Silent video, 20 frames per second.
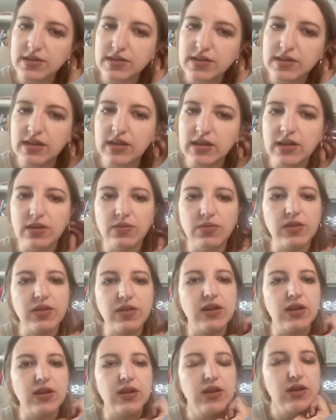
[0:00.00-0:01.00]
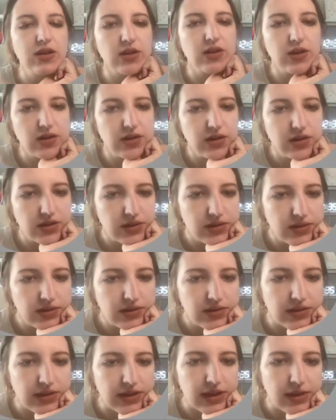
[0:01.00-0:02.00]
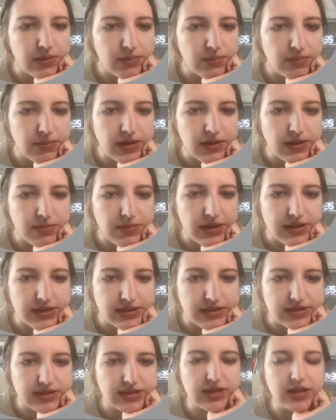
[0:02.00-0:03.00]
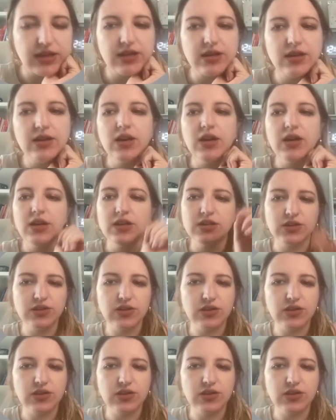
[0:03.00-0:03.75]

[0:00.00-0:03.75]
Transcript: see within here, that made bed is done. So